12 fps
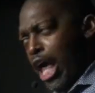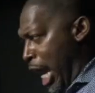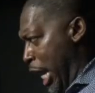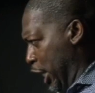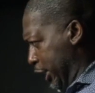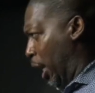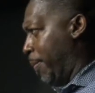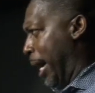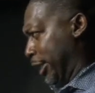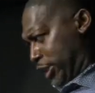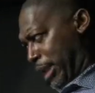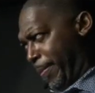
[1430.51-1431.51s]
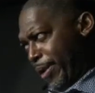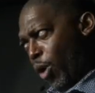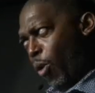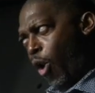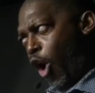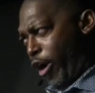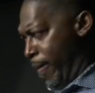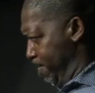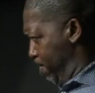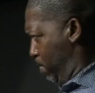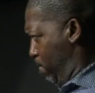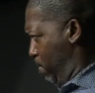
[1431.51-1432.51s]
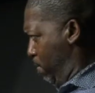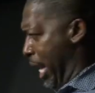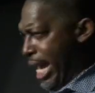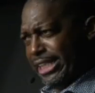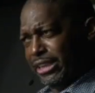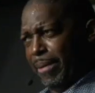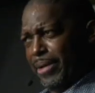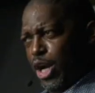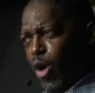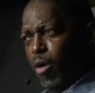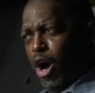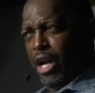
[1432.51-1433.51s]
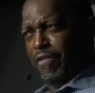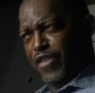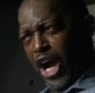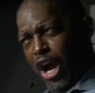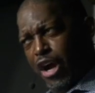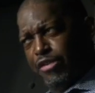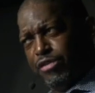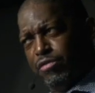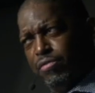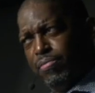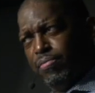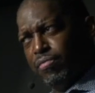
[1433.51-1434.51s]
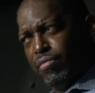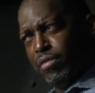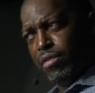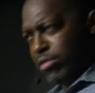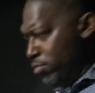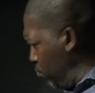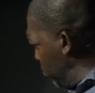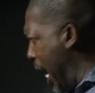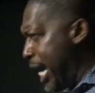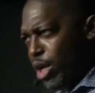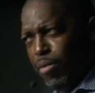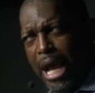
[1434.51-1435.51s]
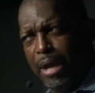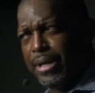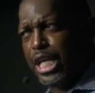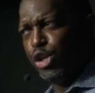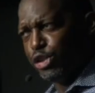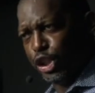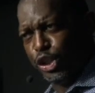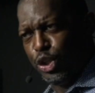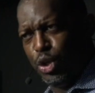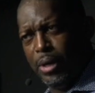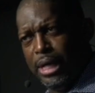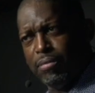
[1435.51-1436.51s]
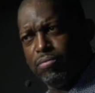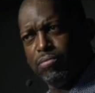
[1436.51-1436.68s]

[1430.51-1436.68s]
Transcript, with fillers: And you talking about stepping in the water. Mm, I ain't stepping in the water first. Mm, that ain't the way we used to do it.